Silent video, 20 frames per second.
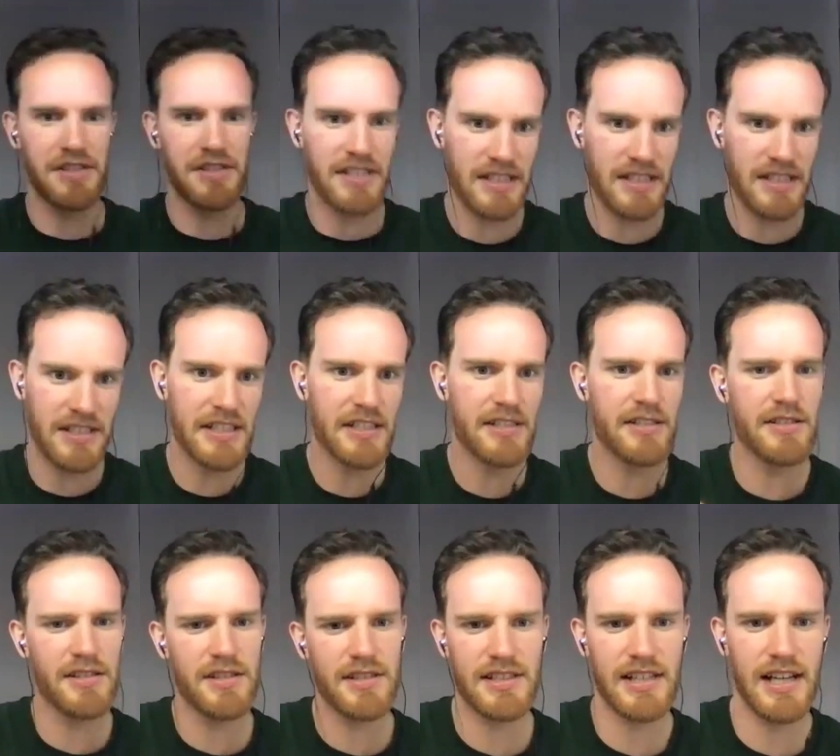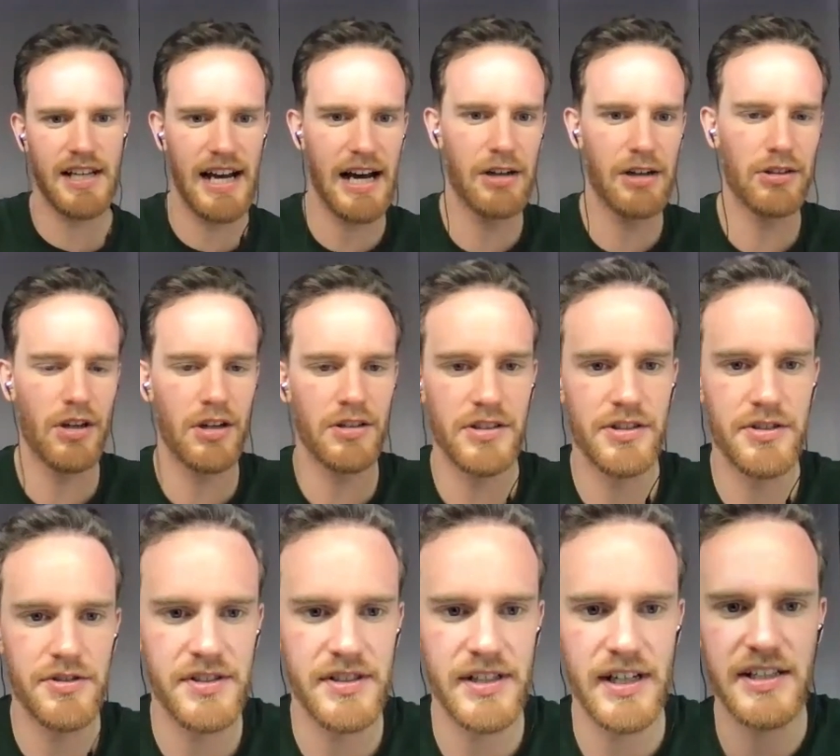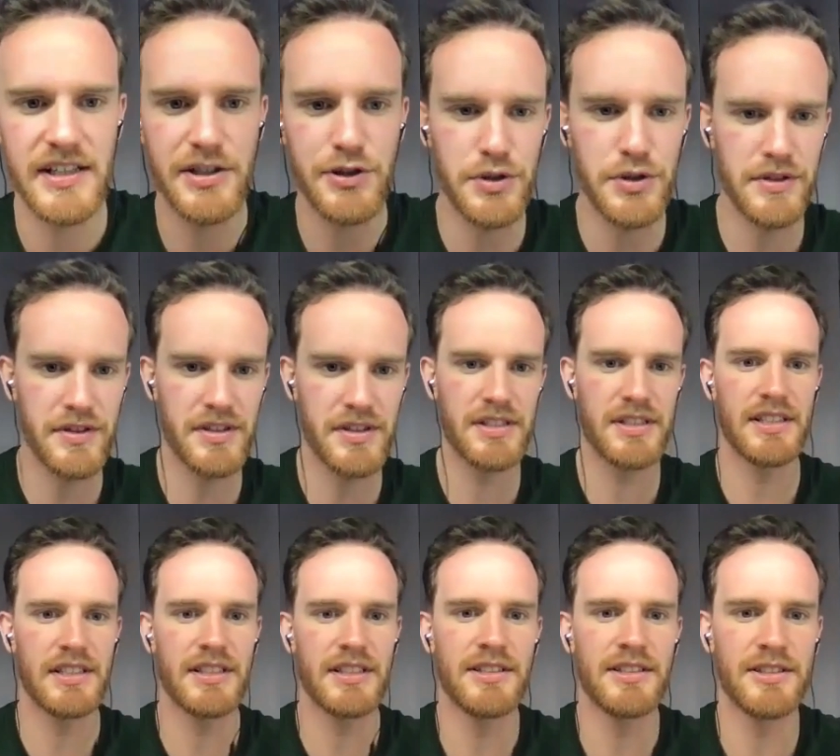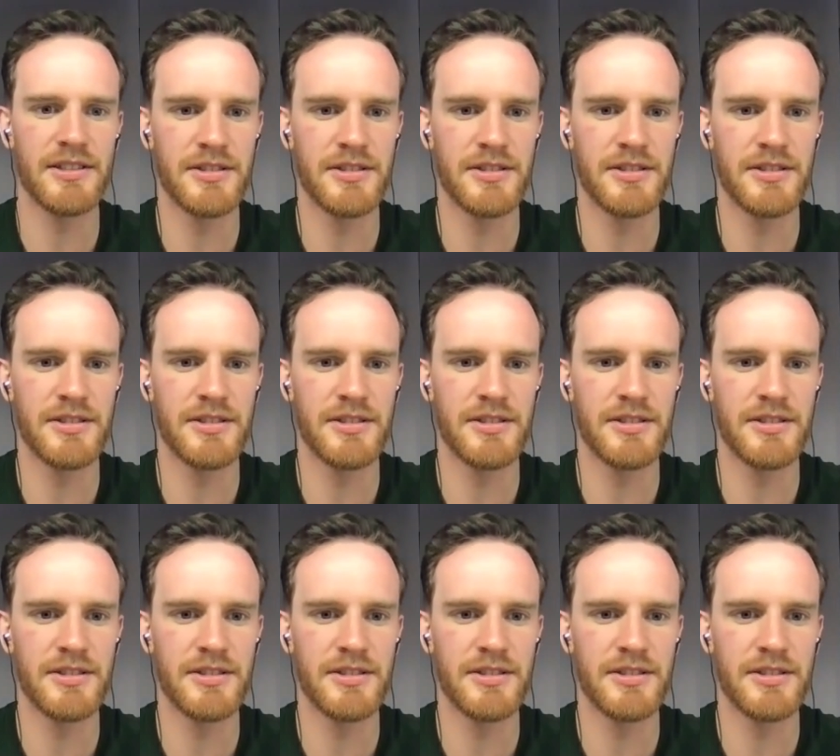for six years? How long did you study in university?